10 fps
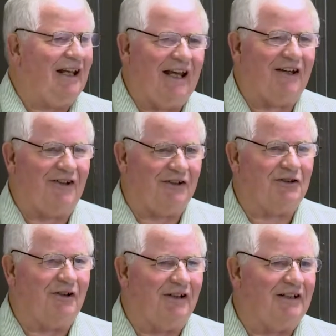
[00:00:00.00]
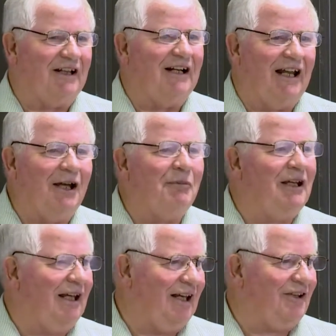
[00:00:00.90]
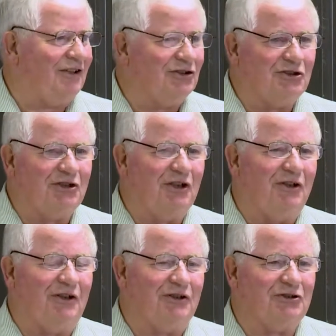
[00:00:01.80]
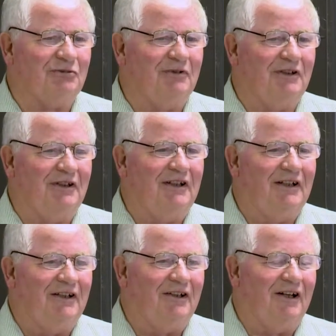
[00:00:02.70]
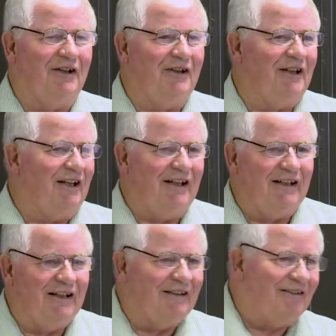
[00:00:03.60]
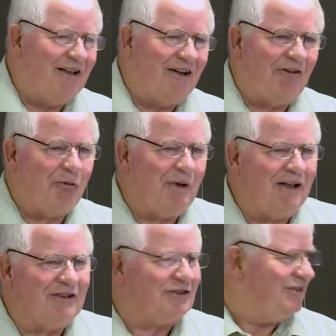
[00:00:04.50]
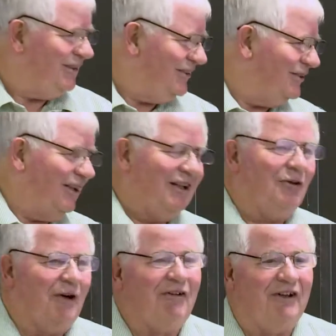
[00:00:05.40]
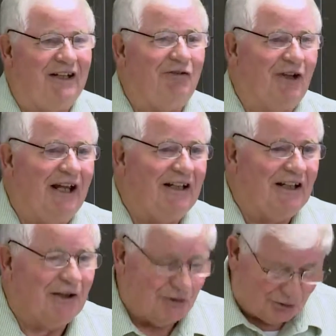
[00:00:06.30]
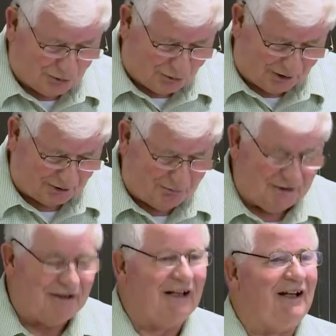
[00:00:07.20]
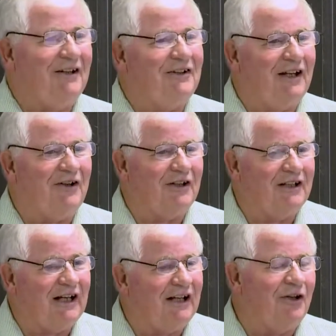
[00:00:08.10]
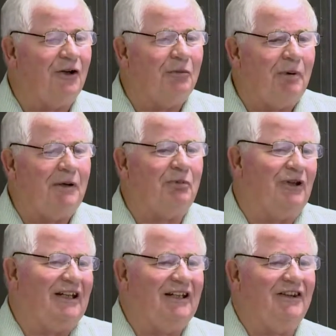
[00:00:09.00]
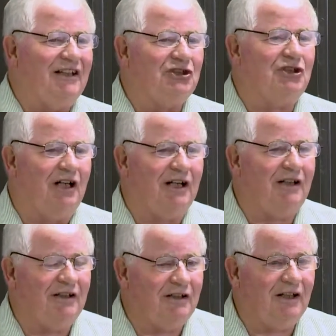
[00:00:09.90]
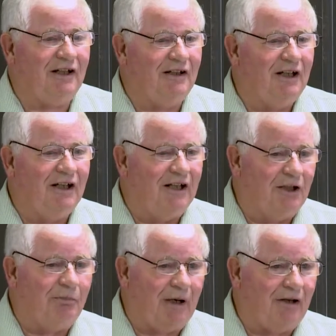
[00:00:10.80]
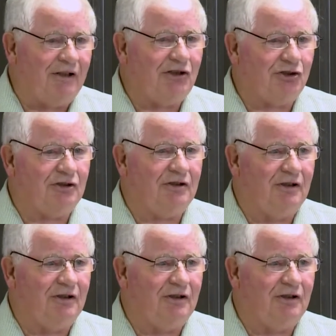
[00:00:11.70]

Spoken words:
Catholics, all right? Dynamic Catholics, as he calls them. And everybody else needs, well, even they need a little work, but they're the people that get things done in the parish.